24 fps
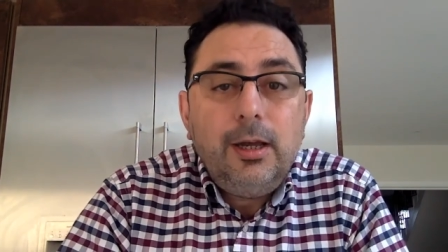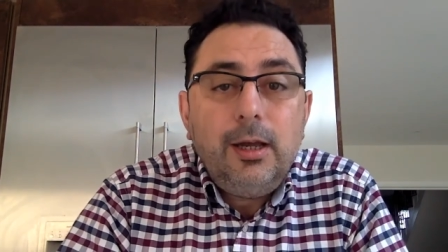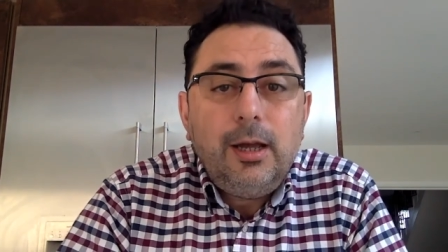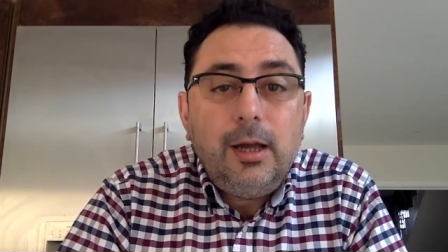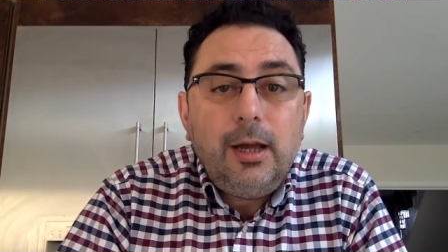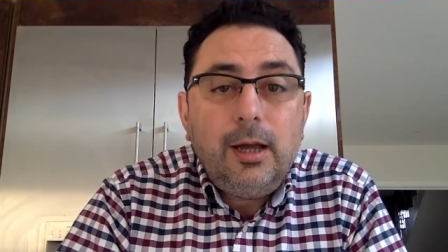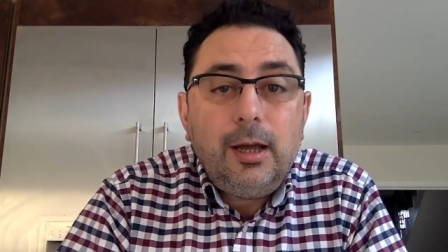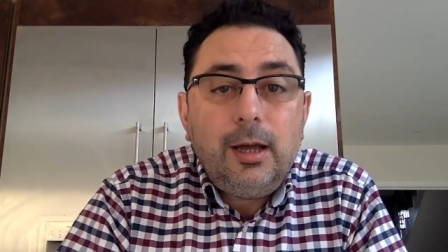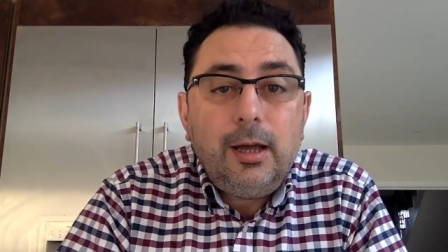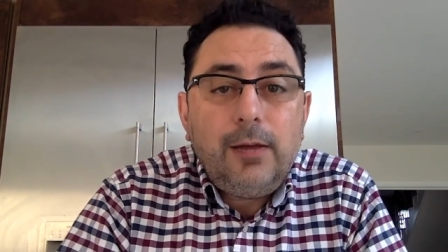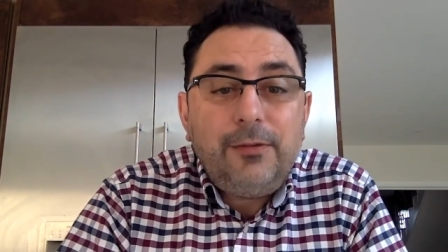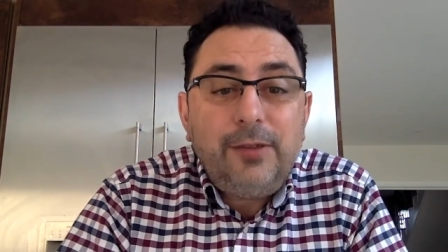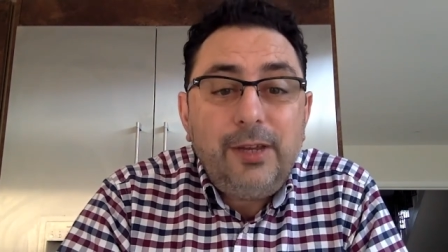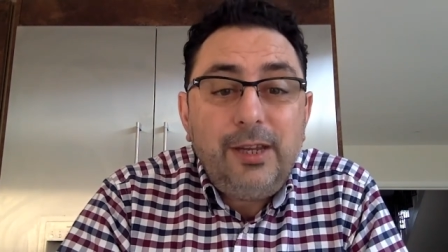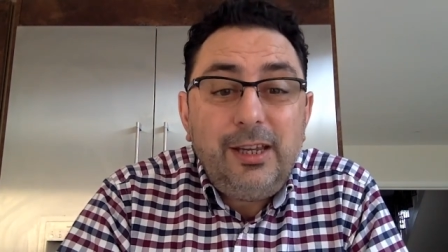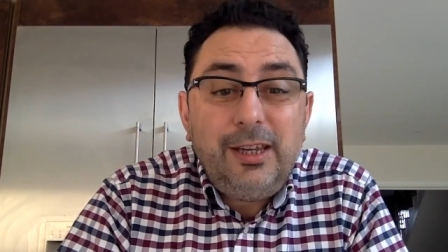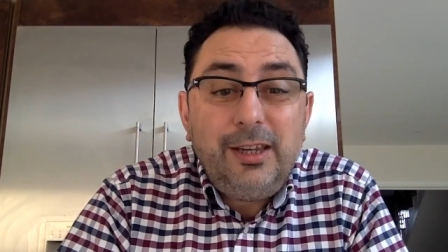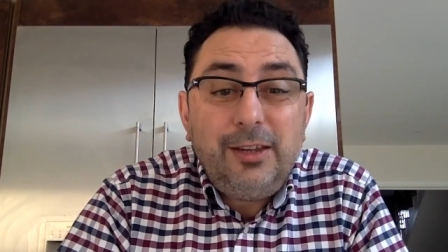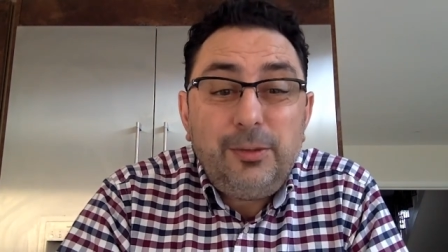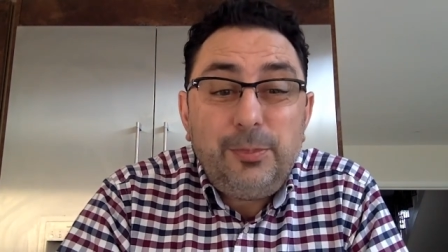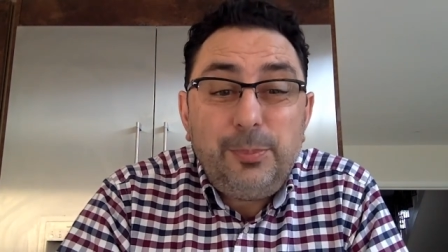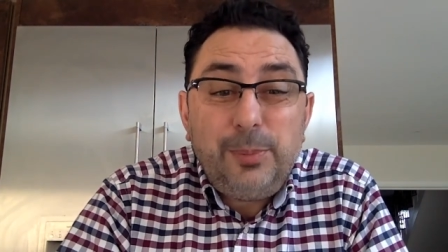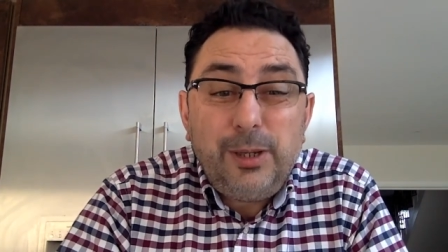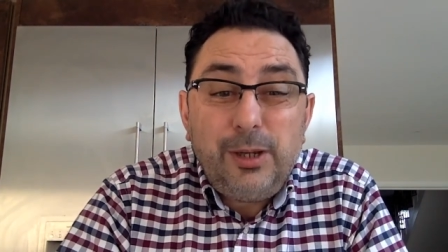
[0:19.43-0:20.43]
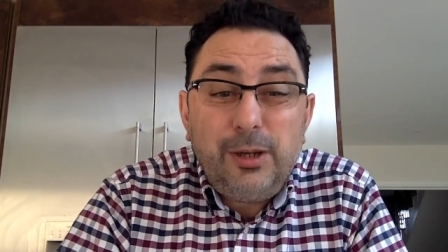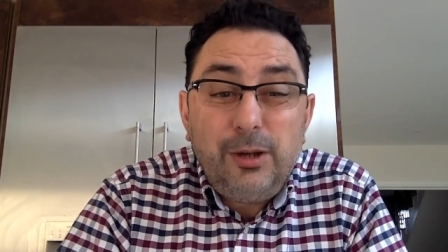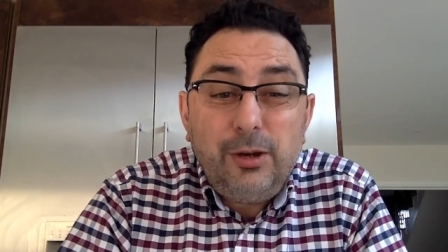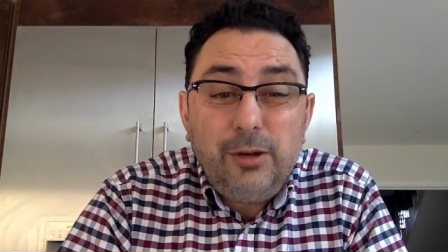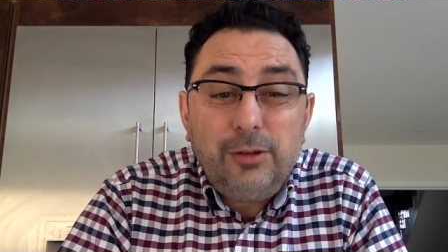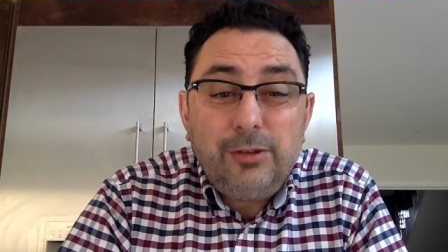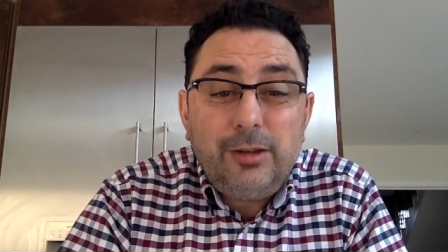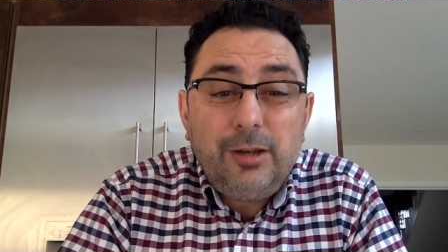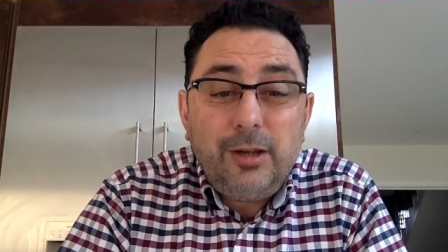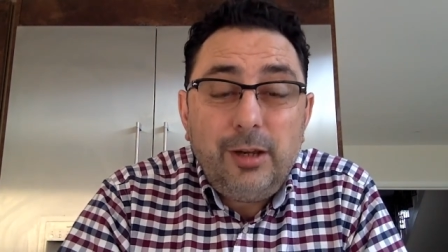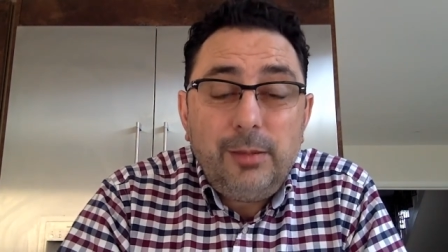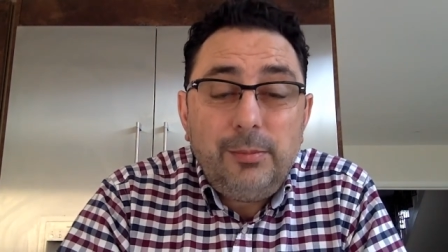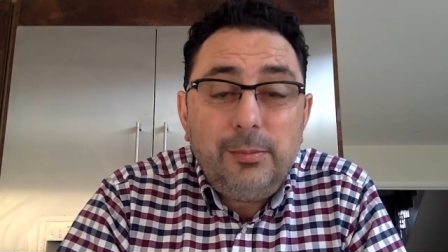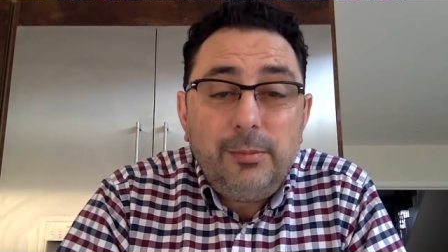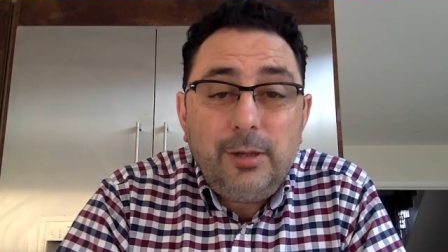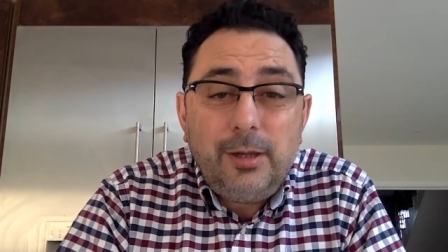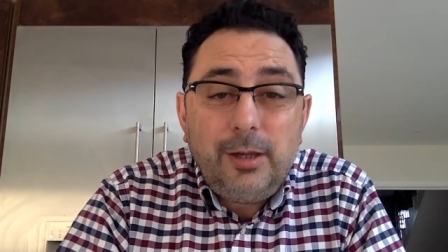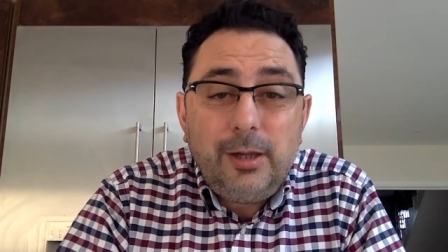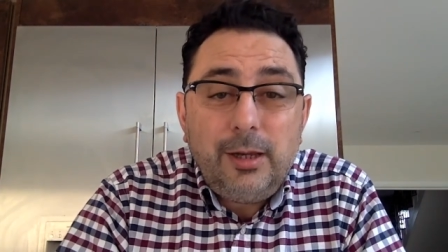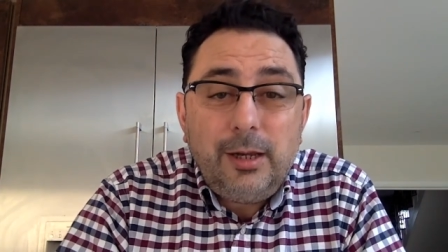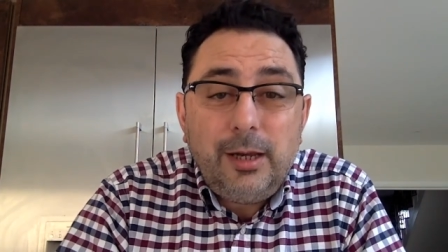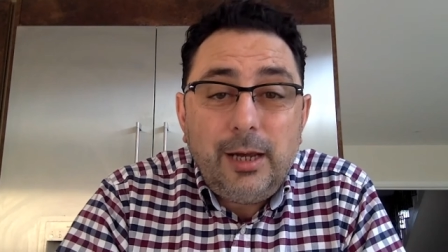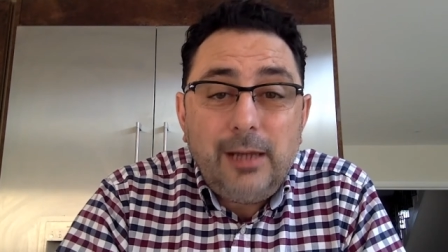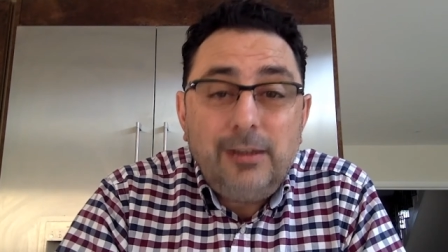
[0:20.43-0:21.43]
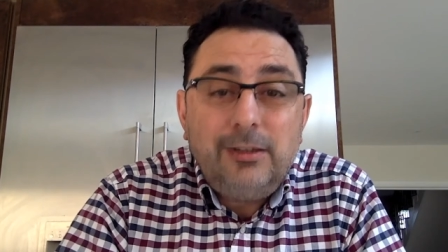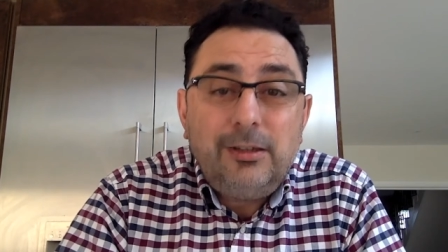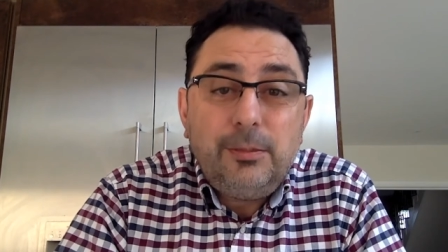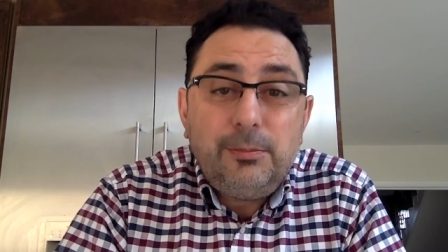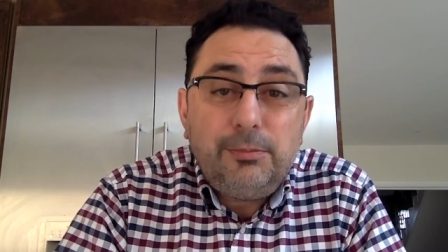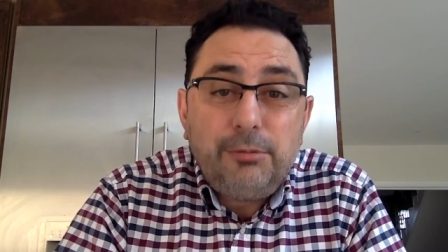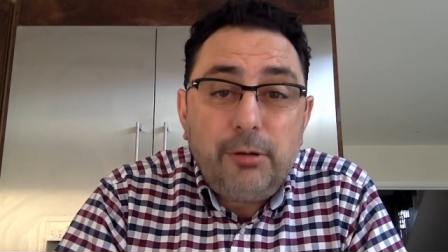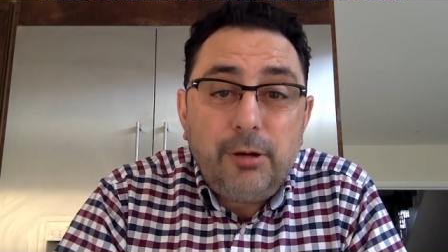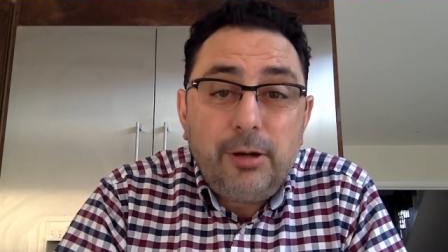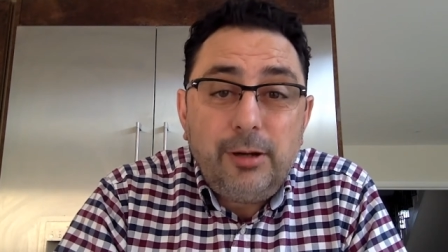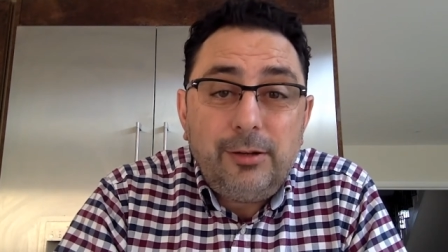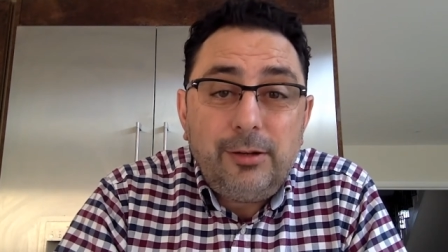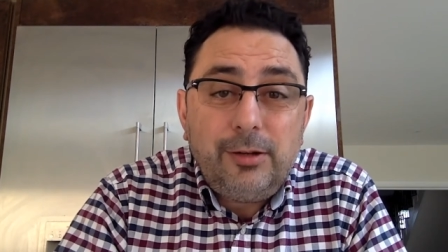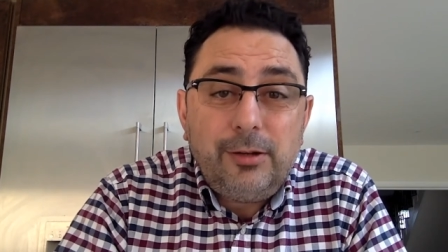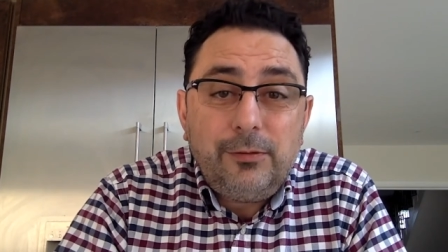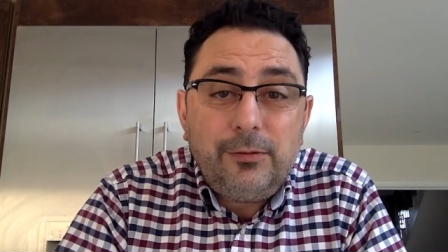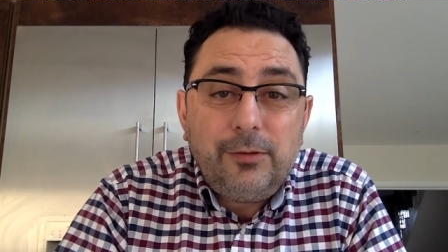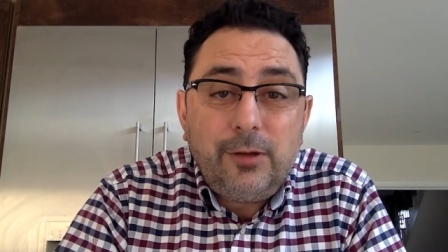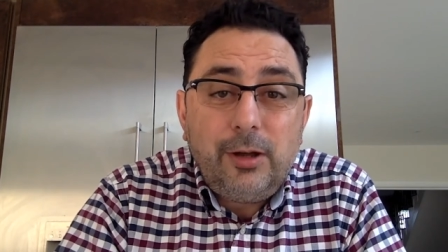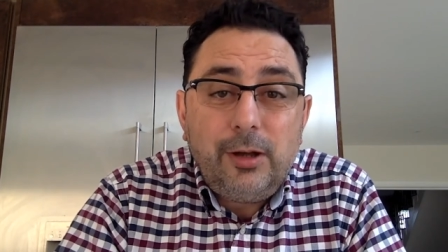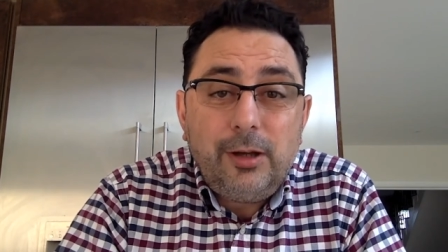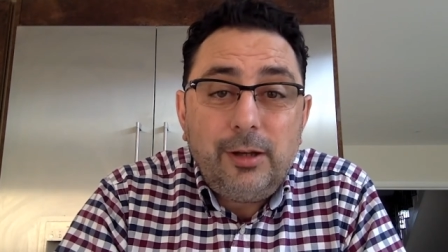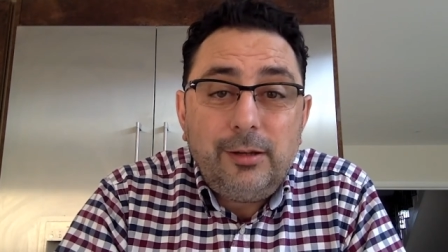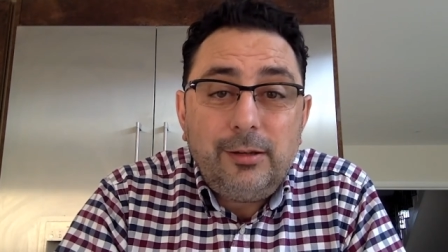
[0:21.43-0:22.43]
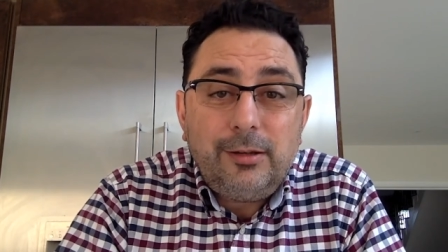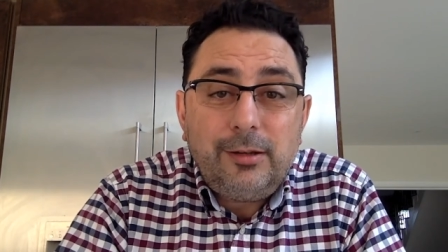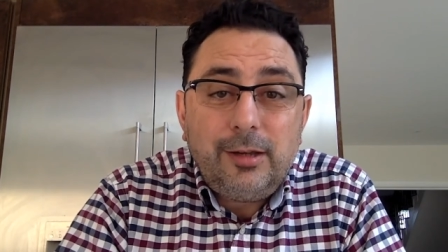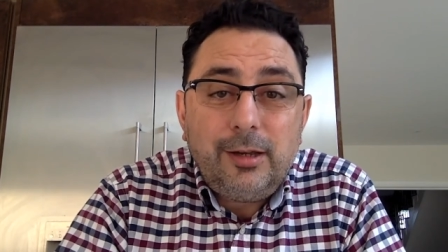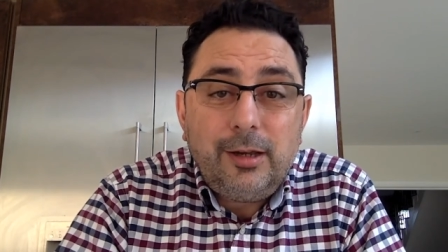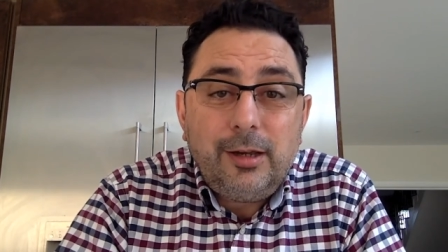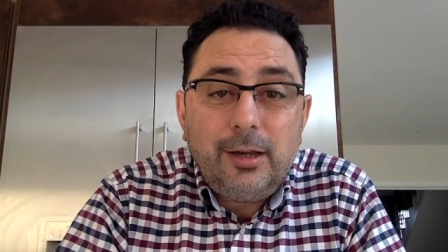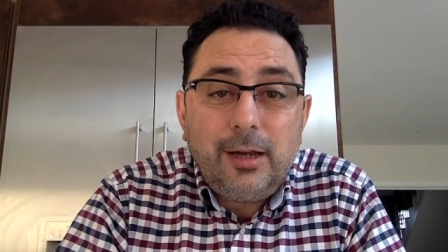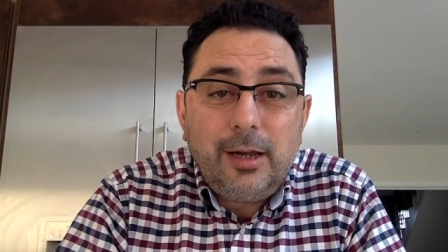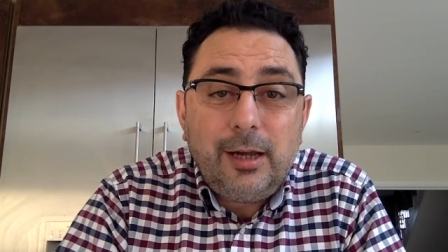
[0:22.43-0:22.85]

I think it's because I'm the enterprise advisor